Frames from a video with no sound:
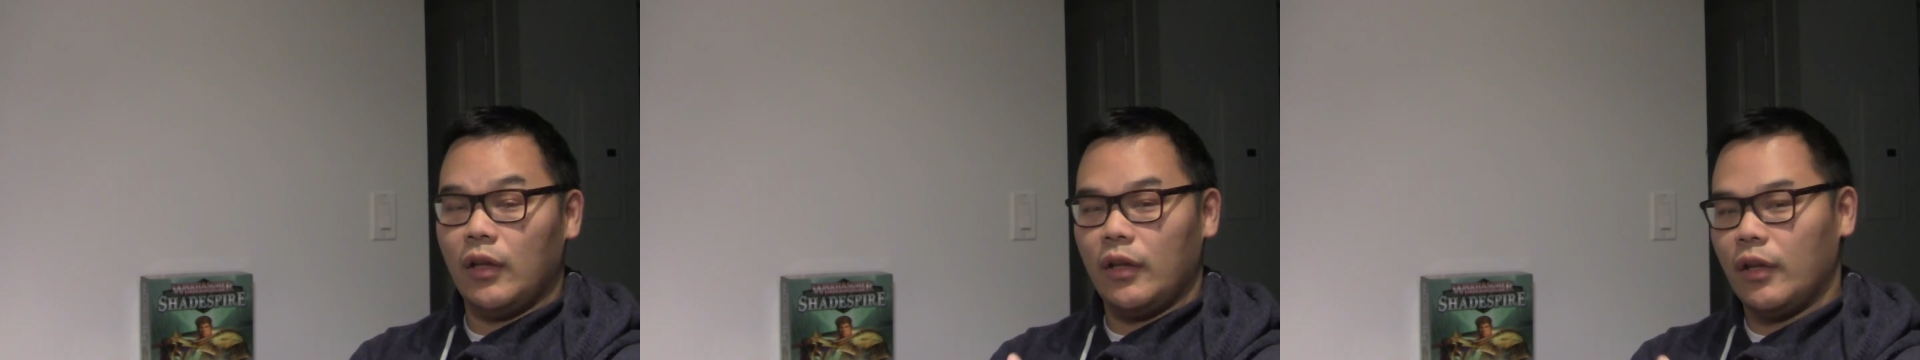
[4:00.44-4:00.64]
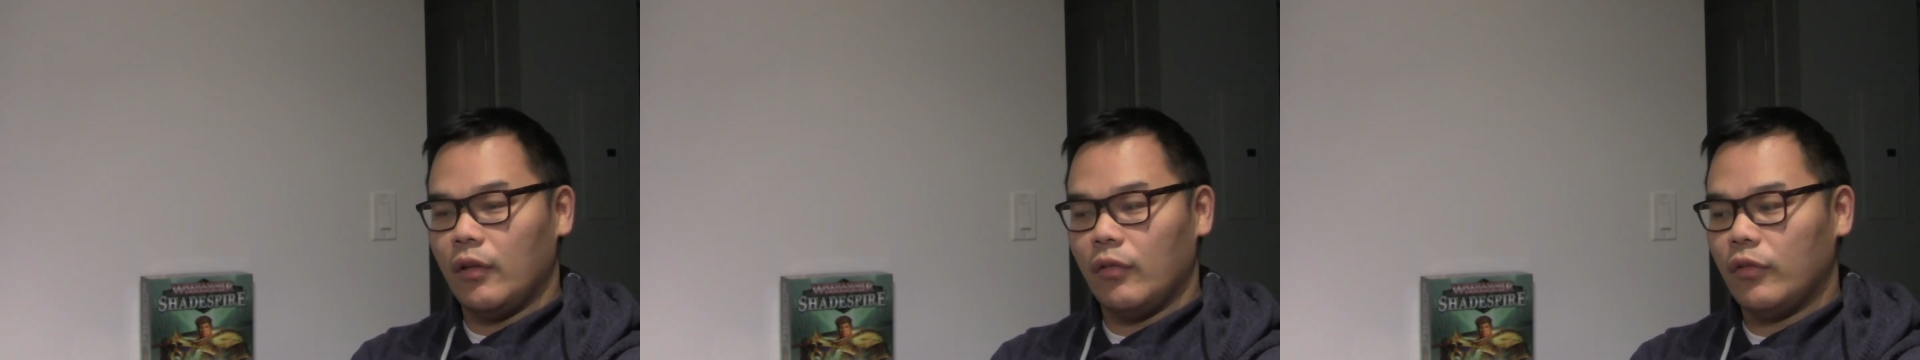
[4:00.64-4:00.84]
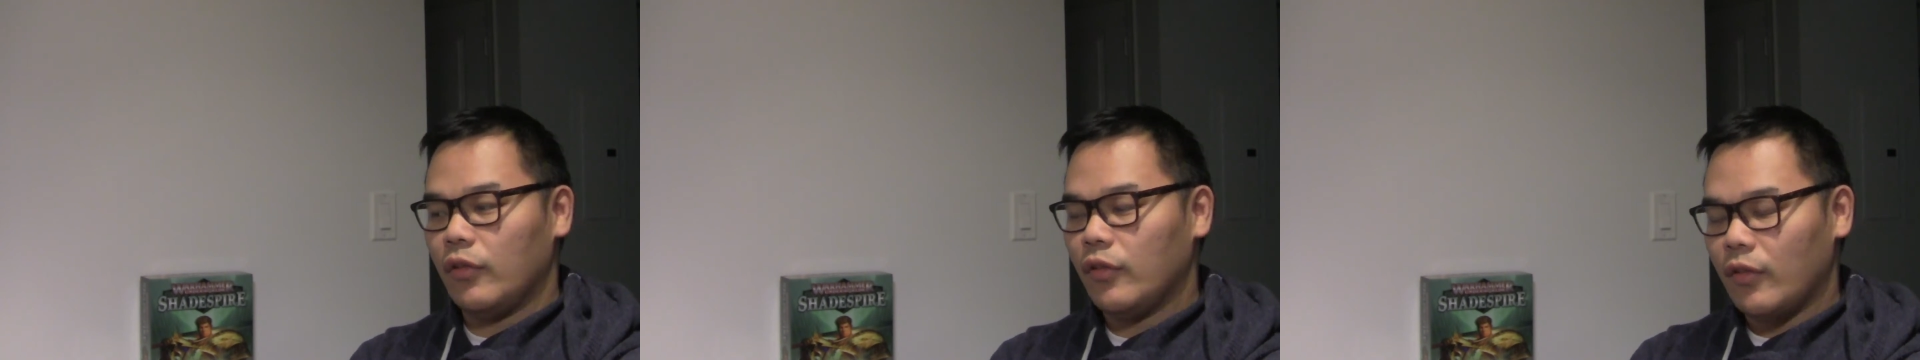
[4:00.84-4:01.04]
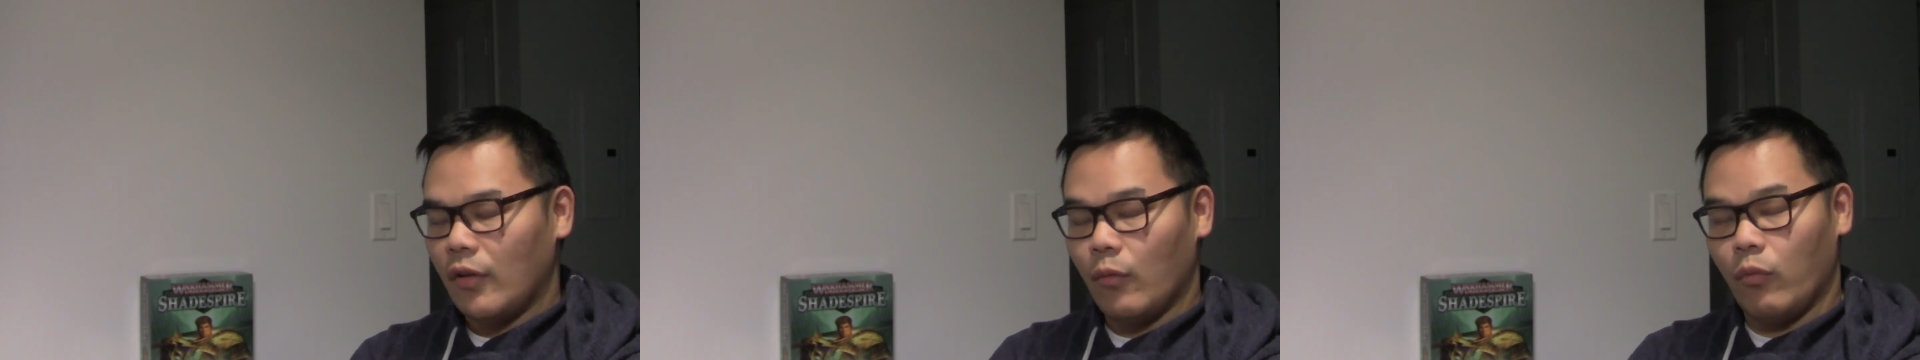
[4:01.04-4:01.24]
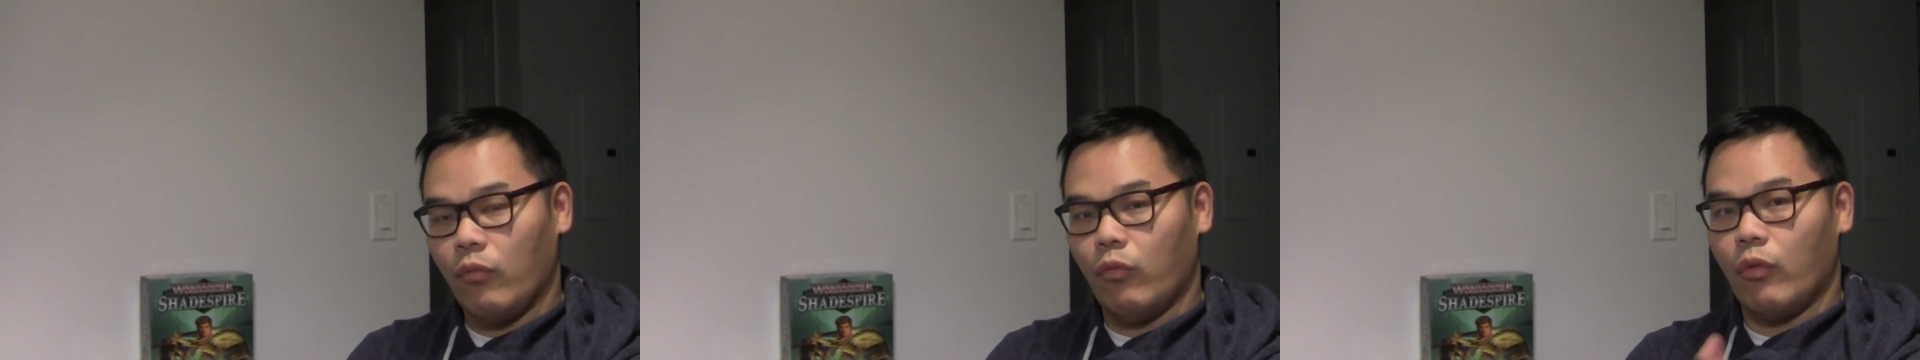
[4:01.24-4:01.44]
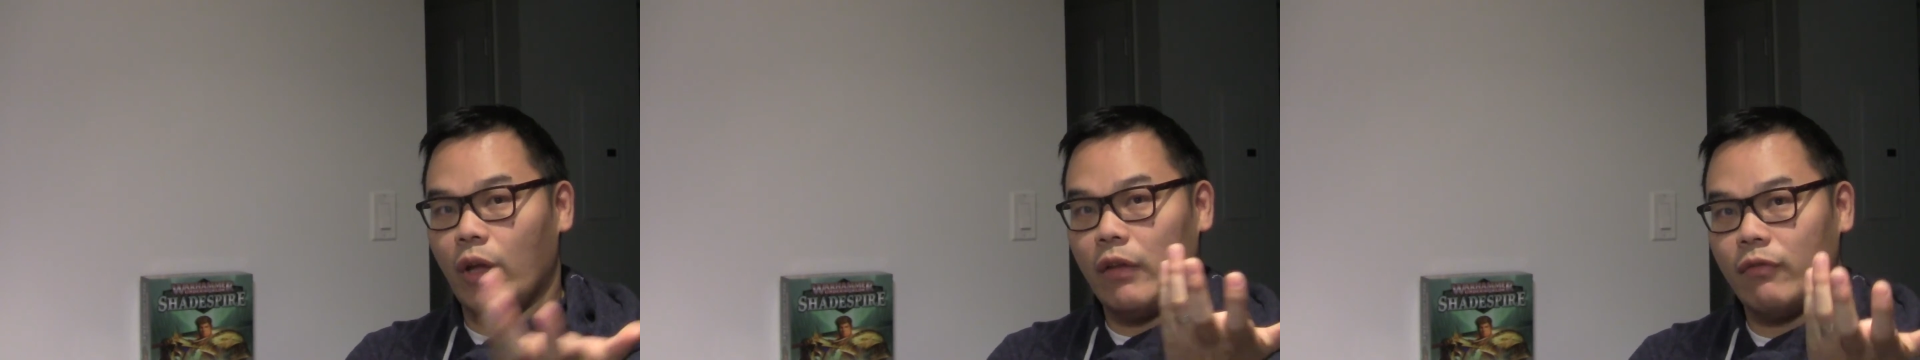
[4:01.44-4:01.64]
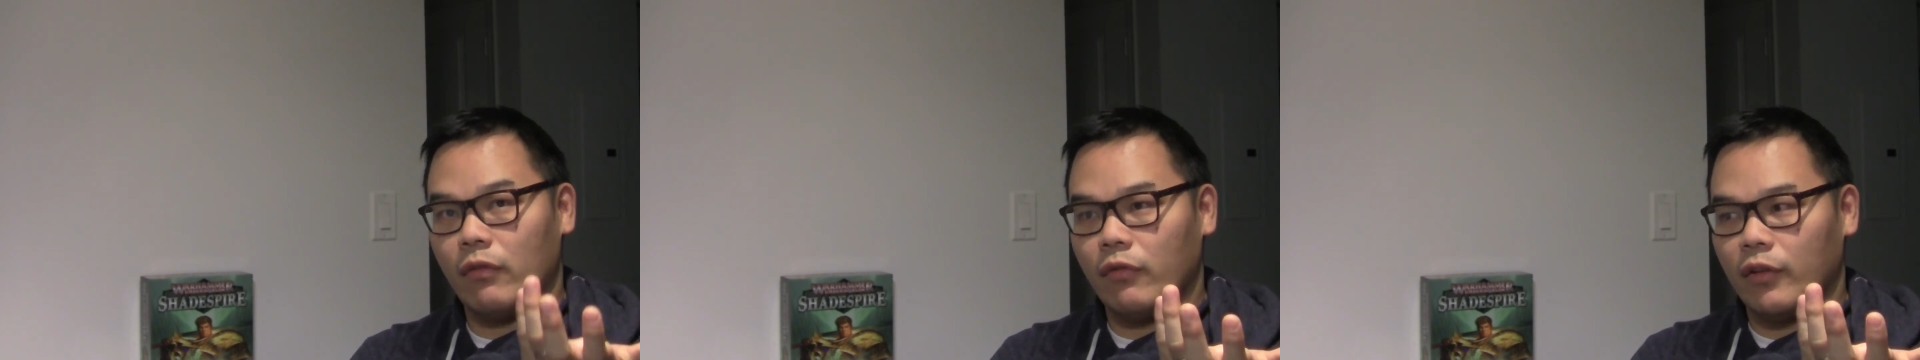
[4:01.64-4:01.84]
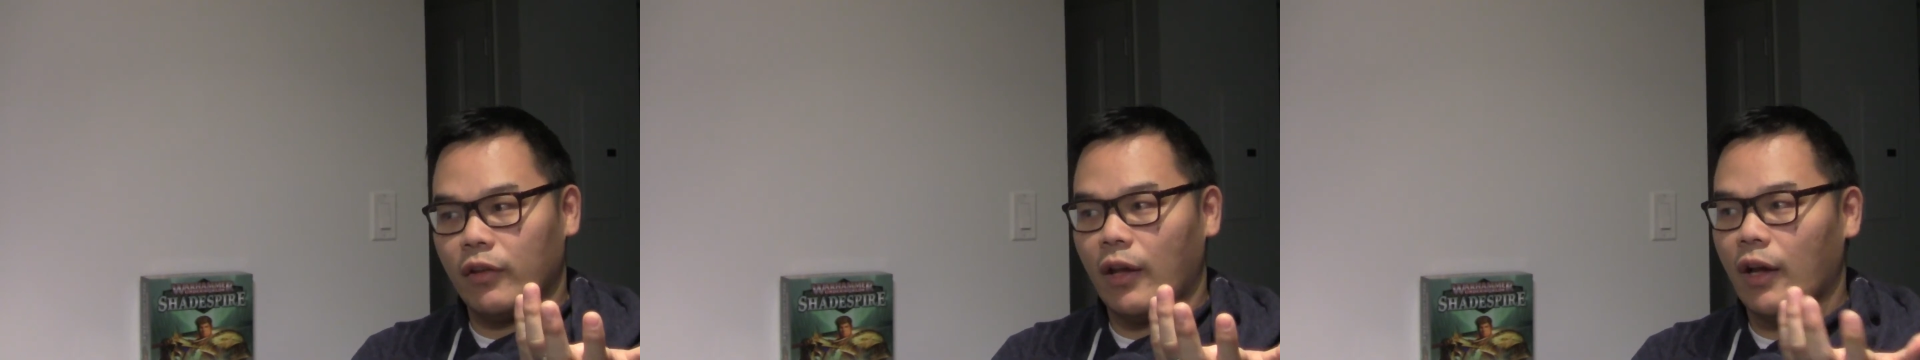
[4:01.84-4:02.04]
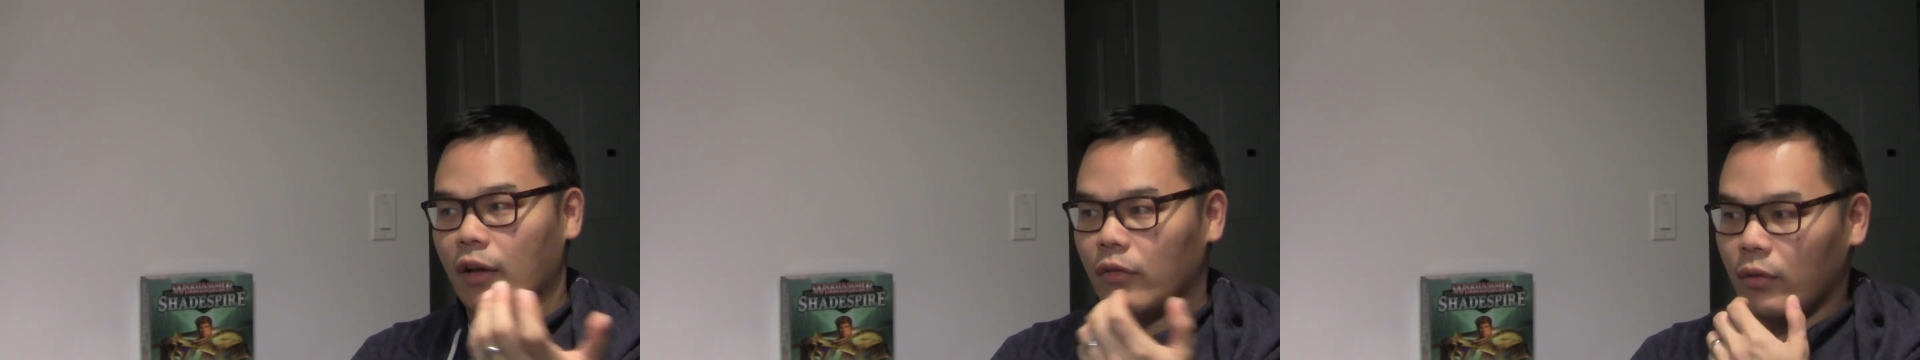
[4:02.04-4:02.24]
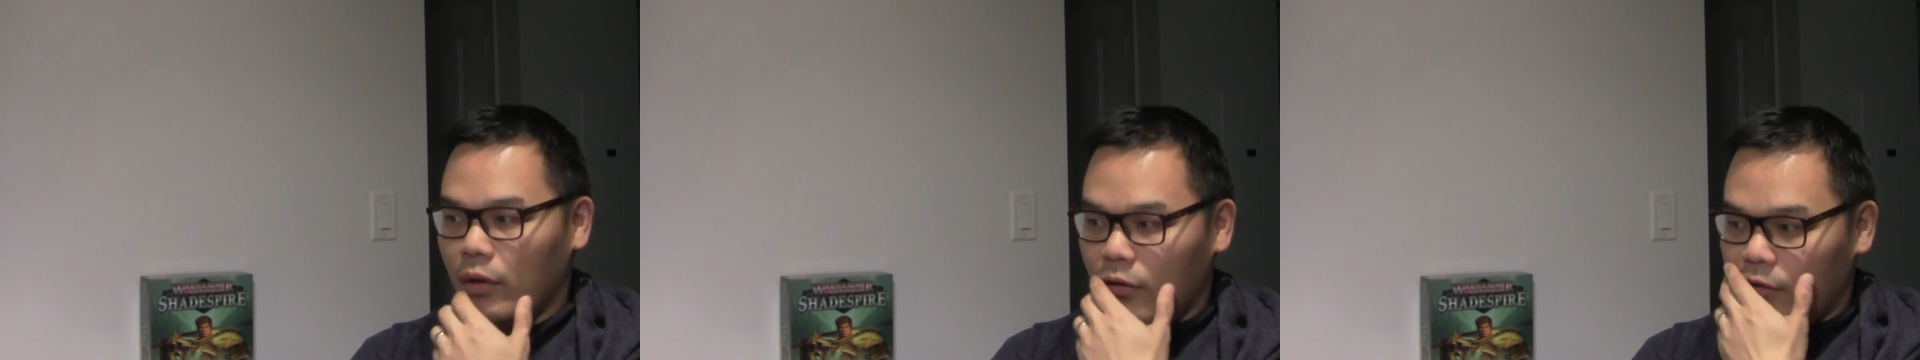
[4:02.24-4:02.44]
you know, just a wave of
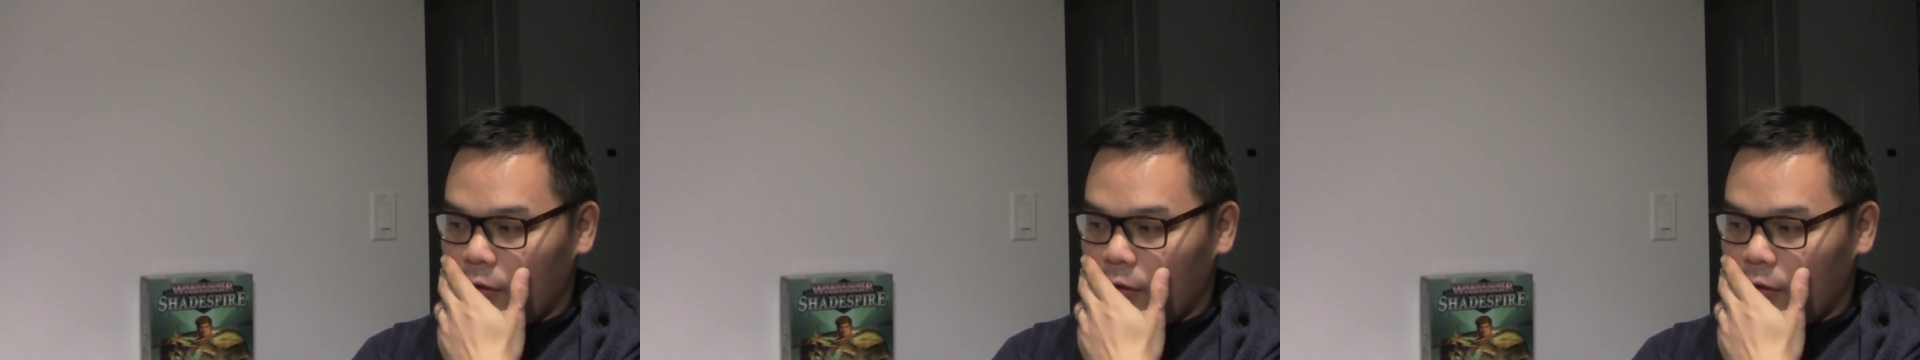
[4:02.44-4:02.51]
attacks, right?